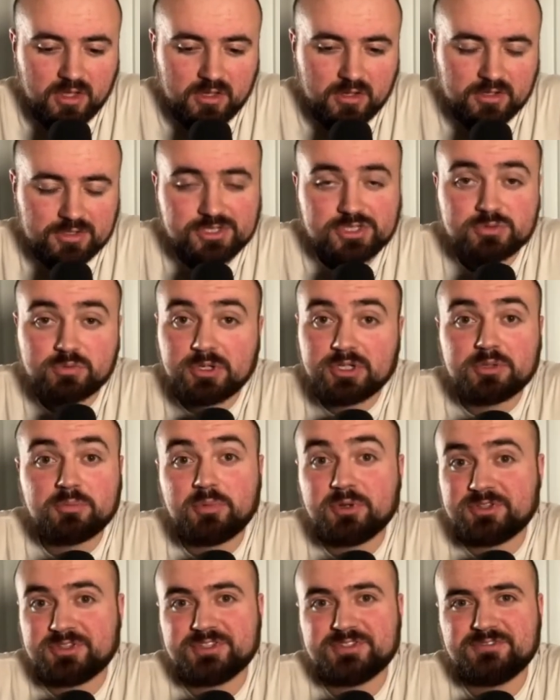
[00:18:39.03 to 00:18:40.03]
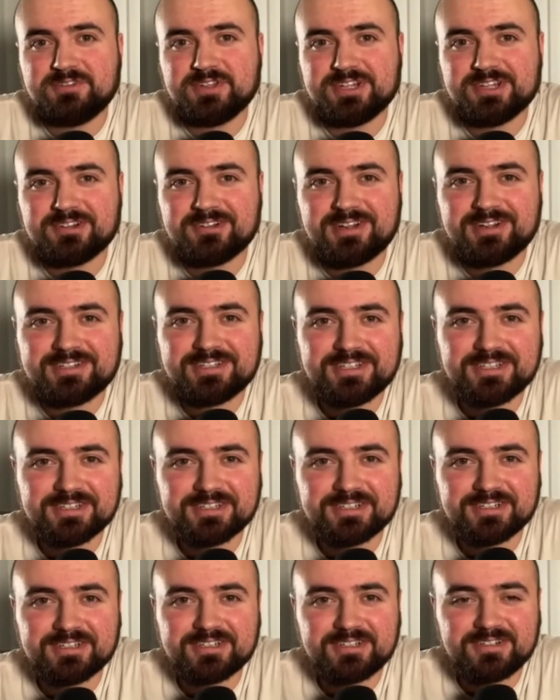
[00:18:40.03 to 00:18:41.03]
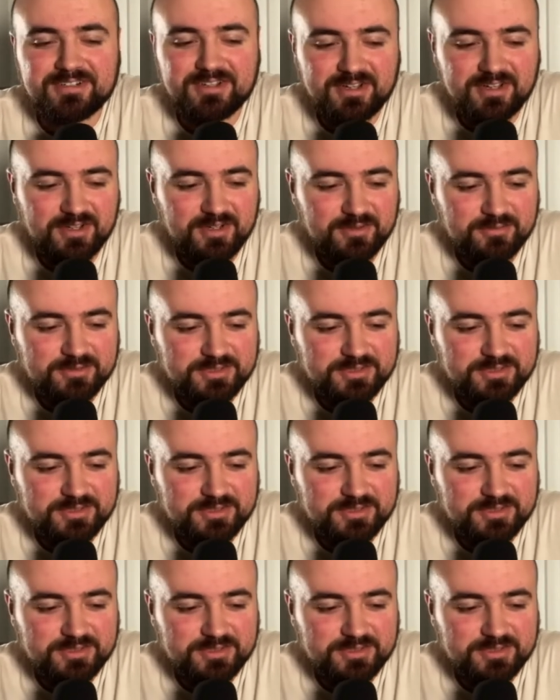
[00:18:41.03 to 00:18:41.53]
just wanted to put this video out here. Um,